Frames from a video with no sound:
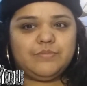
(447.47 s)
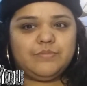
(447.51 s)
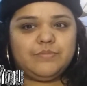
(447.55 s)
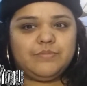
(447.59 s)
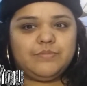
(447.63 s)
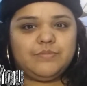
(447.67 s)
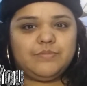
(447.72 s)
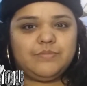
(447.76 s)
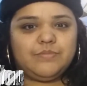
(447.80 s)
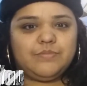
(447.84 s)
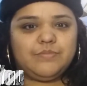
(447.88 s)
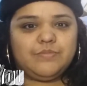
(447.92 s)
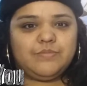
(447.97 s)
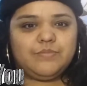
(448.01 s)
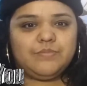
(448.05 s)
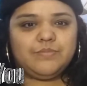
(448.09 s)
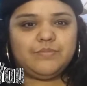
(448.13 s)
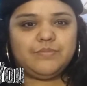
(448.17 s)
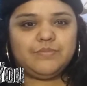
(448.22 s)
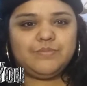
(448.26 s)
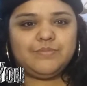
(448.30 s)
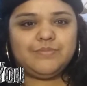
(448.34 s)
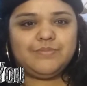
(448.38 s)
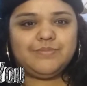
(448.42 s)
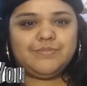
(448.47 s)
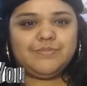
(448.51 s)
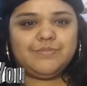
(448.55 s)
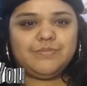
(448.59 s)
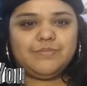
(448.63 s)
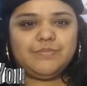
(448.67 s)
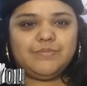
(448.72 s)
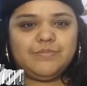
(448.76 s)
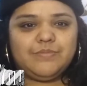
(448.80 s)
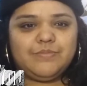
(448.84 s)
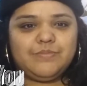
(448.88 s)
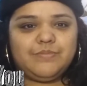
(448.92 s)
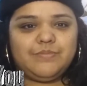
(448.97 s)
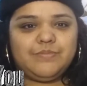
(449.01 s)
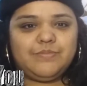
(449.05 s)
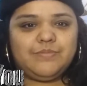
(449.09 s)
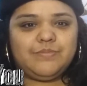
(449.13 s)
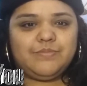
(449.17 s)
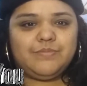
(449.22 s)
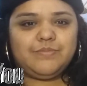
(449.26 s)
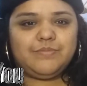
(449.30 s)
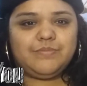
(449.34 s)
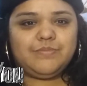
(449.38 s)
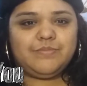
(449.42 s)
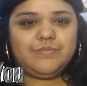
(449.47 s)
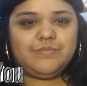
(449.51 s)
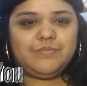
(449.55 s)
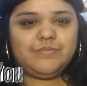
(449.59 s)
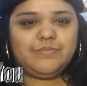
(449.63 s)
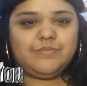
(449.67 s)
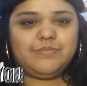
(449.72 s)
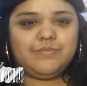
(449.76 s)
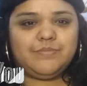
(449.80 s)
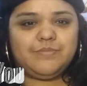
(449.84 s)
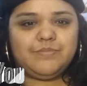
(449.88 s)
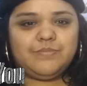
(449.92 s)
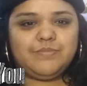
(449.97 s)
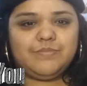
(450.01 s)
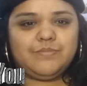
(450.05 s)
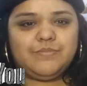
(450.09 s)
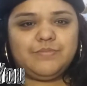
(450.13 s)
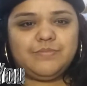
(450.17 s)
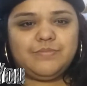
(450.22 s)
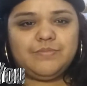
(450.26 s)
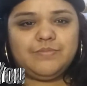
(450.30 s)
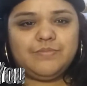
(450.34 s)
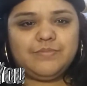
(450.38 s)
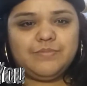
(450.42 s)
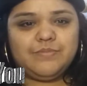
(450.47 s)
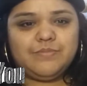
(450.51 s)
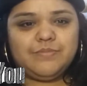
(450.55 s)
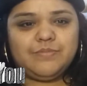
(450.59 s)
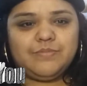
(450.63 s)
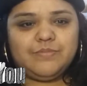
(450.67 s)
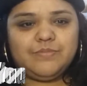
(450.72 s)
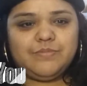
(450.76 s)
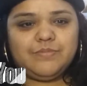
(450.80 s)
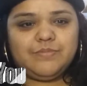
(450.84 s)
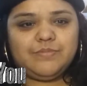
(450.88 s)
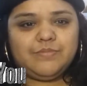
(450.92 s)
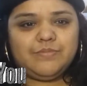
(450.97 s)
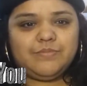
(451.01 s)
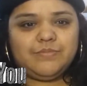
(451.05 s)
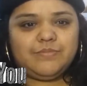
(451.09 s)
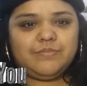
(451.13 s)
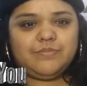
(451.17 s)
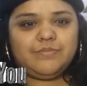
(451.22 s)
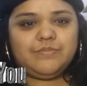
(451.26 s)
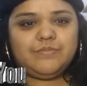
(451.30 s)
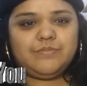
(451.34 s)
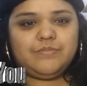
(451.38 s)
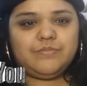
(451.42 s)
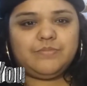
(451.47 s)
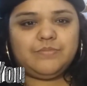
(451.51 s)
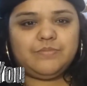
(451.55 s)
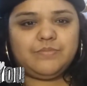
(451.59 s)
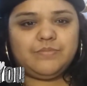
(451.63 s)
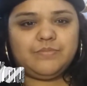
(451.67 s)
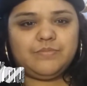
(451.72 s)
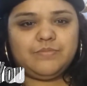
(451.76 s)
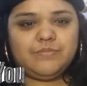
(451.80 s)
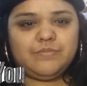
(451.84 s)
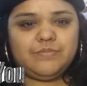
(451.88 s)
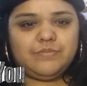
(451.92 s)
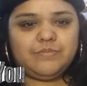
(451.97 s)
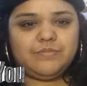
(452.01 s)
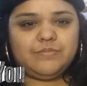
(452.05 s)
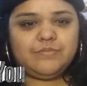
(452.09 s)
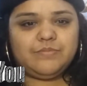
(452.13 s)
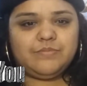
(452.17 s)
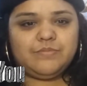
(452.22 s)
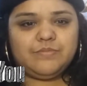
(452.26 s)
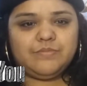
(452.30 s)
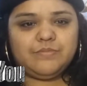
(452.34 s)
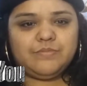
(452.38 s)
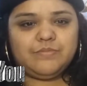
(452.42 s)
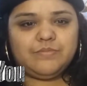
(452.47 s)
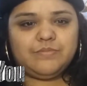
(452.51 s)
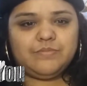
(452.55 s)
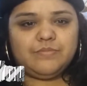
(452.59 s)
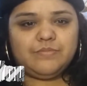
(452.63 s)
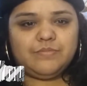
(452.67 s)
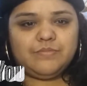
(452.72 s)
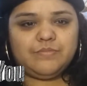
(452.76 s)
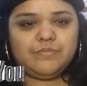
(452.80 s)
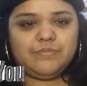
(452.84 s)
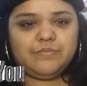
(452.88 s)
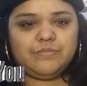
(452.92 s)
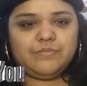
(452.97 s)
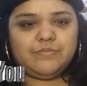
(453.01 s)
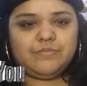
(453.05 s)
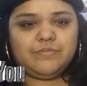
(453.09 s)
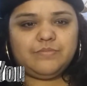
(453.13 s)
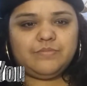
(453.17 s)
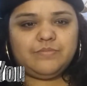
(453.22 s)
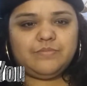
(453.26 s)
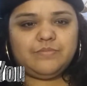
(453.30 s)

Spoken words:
No words are spoken by the person on screen.